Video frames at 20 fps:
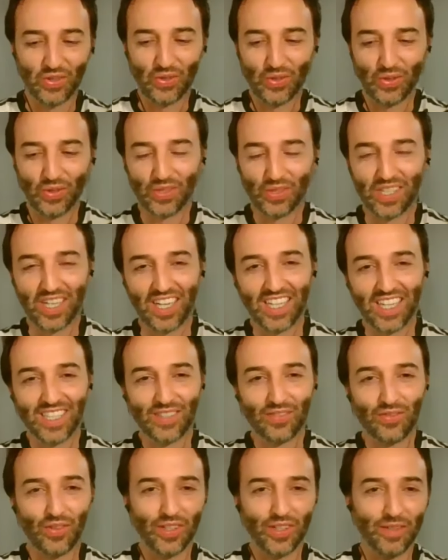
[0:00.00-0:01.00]
to you,
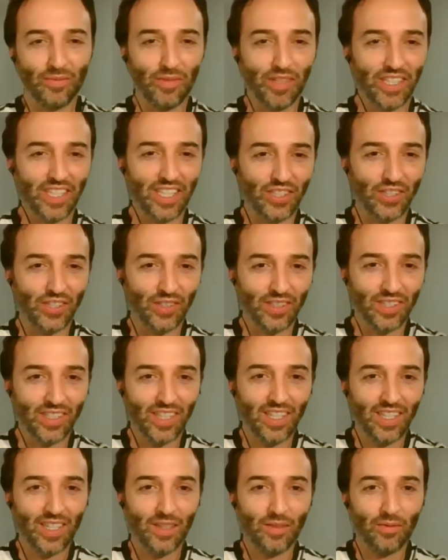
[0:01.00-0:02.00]
Sarans, for the invitation.
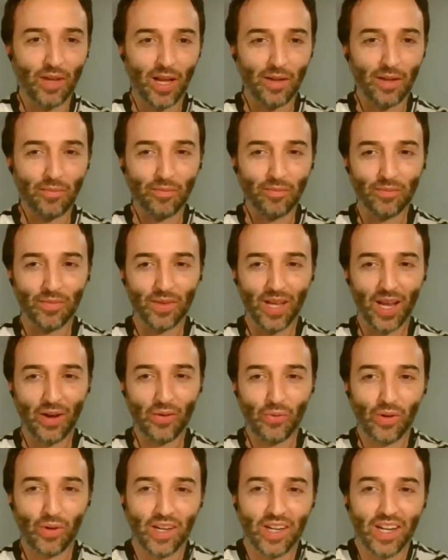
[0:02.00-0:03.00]
I'm
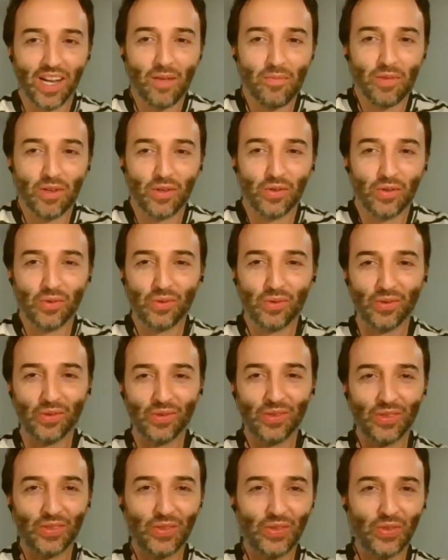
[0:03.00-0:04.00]
really happy
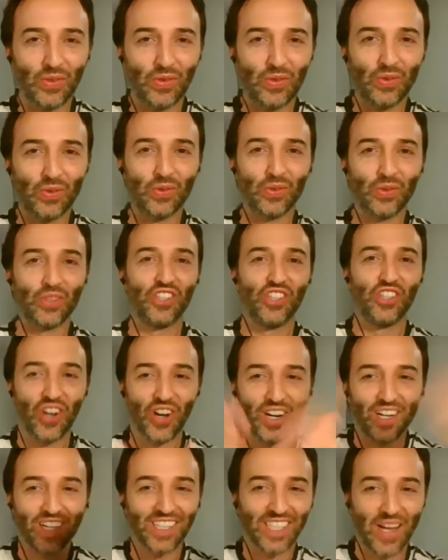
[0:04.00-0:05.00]
to
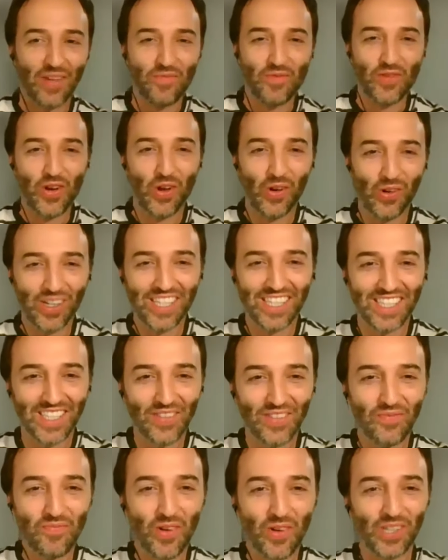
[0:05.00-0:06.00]
share some knowledge,
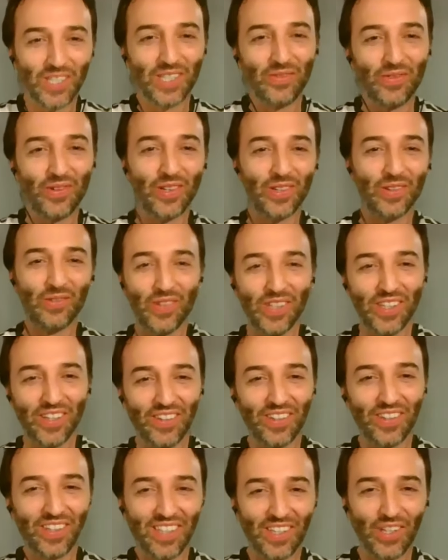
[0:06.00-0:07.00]
if possible,
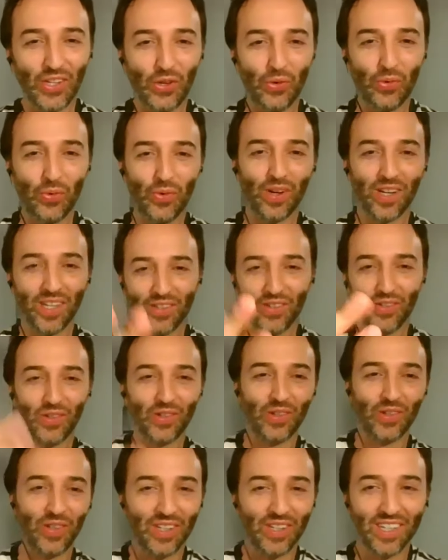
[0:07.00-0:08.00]
with you and
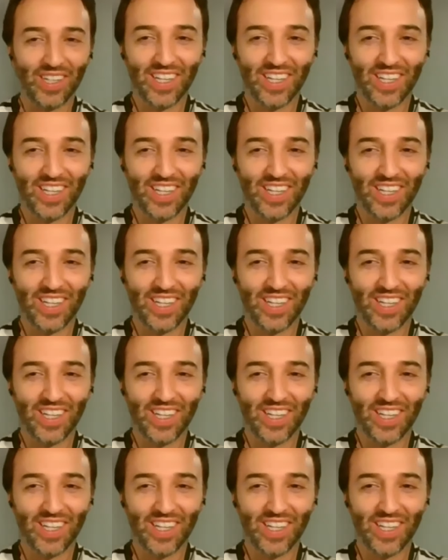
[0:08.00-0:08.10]
your